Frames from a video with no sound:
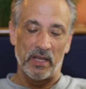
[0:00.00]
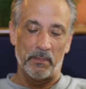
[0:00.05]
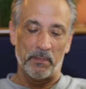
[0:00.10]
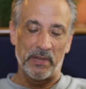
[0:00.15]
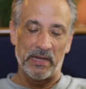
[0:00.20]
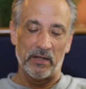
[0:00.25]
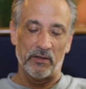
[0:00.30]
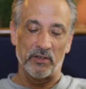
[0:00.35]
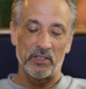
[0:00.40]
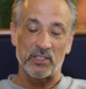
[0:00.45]

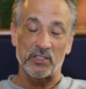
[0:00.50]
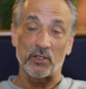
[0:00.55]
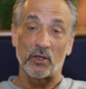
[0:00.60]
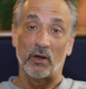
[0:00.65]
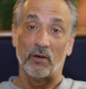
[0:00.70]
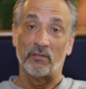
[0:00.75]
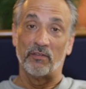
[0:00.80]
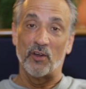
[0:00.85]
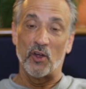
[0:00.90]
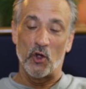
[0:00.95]
appearance
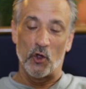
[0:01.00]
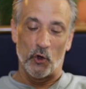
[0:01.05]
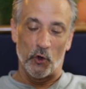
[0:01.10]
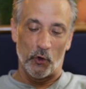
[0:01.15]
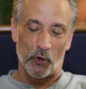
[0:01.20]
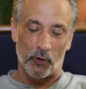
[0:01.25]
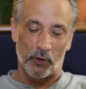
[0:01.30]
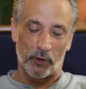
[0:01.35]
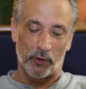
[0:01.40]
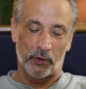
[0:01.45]
of
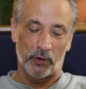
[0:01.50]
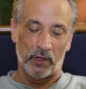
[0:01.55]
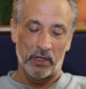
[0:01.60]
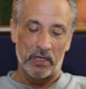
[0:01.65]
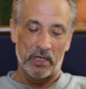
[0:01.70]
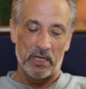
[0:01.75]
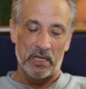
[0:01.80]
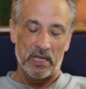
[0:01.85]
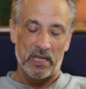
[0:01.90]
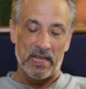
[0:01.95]
earth
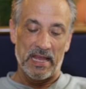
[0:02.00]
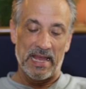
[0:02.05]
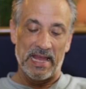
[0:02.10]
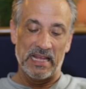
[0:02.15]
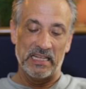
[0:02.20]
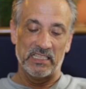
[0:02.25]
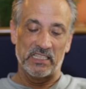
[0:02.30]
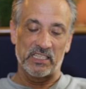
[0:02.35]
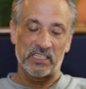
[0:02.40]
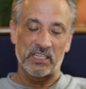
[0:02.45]

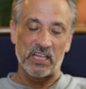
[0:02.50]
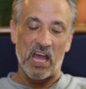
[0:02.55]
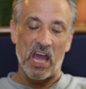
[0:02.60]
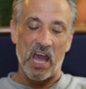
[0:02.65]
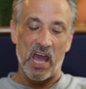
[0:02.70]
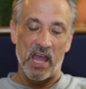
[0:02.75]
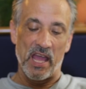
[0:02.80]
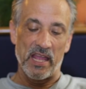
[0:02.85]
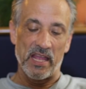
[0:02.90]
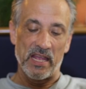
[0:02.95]
and
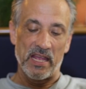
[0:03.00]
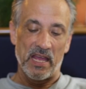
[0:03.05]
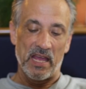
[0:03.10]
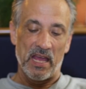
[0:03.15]
sky,